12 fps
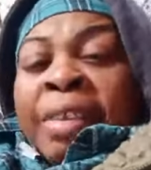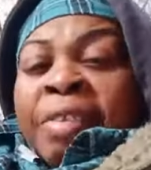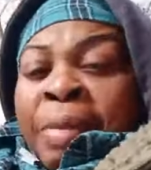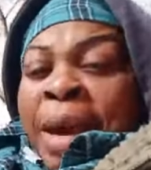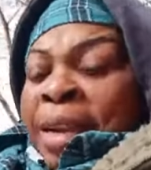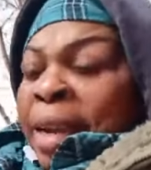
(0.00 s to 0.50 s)
this
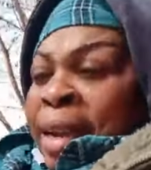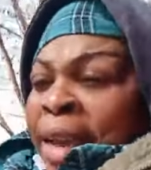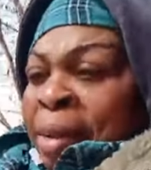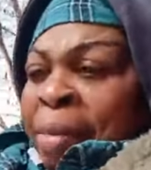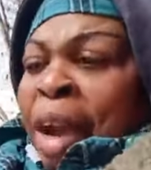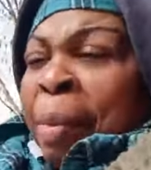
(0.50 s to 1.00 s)
morning
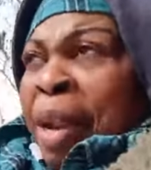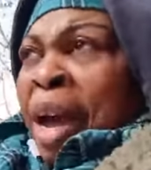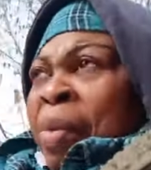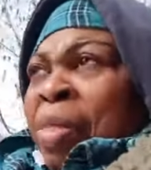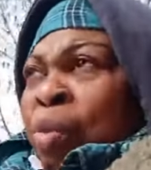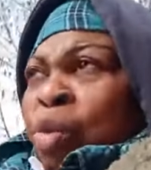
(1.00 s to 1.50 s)
again, because I mean, I
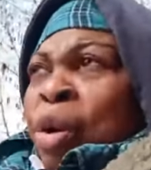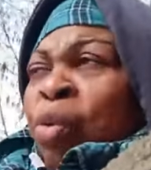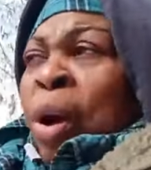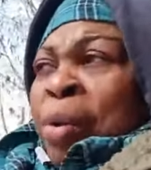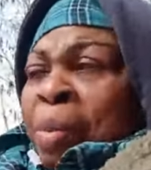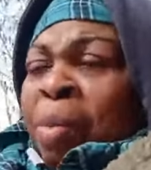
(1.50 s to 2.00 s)
have no more of the
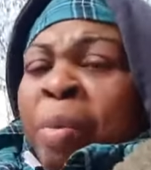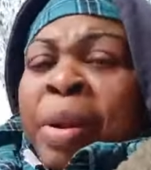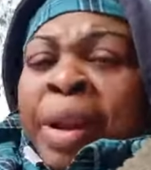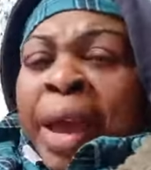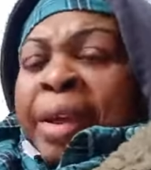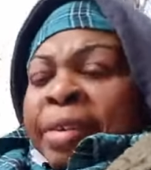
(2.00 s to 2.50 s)
one with the bubbly
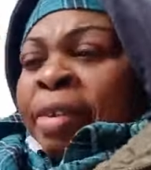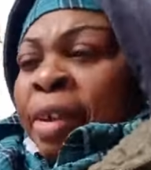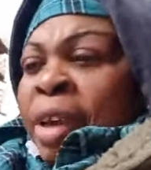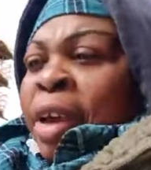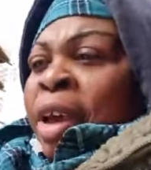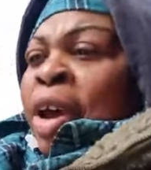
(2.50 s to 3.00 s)
night.
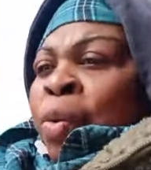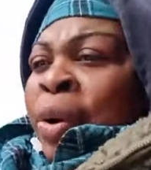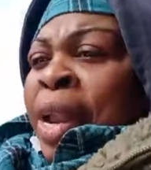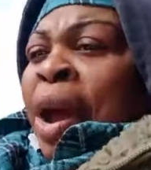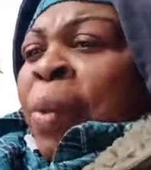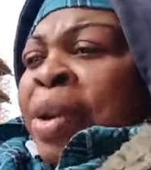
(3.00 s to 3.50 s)

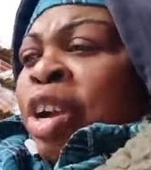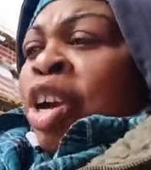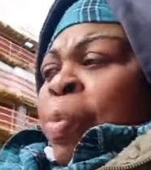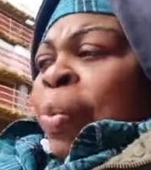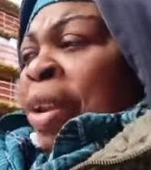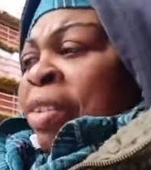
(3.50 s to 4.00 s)
With that one, you're
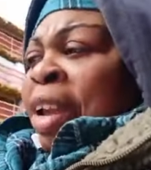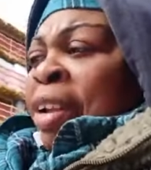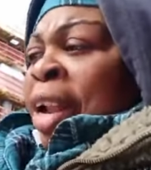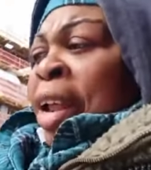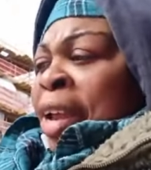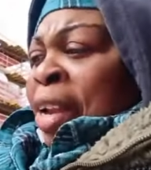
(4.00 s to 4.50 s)
going to pay $10
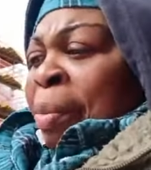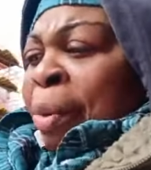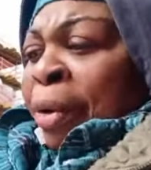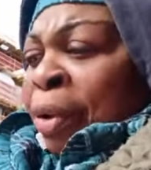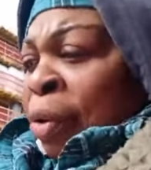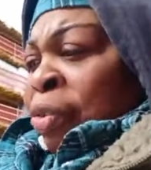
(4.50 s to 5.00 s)
any
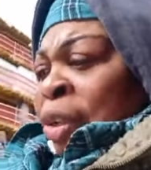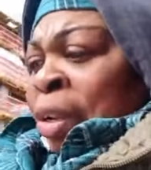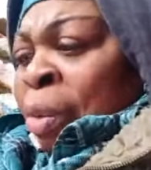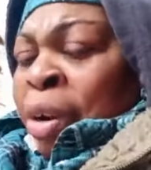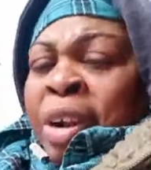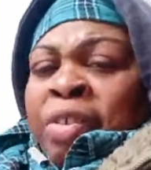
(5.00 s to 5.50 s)
amount goes in
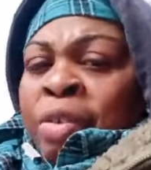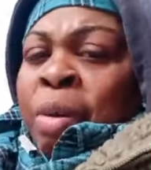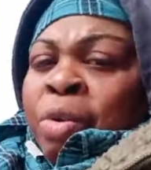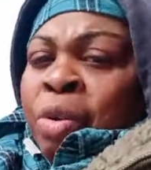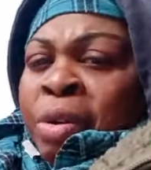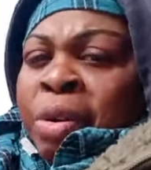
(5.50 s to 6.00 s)
it, but there's no
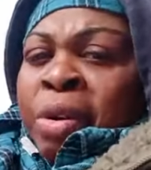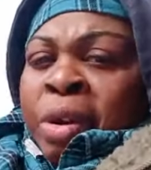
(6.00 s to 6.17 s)
more.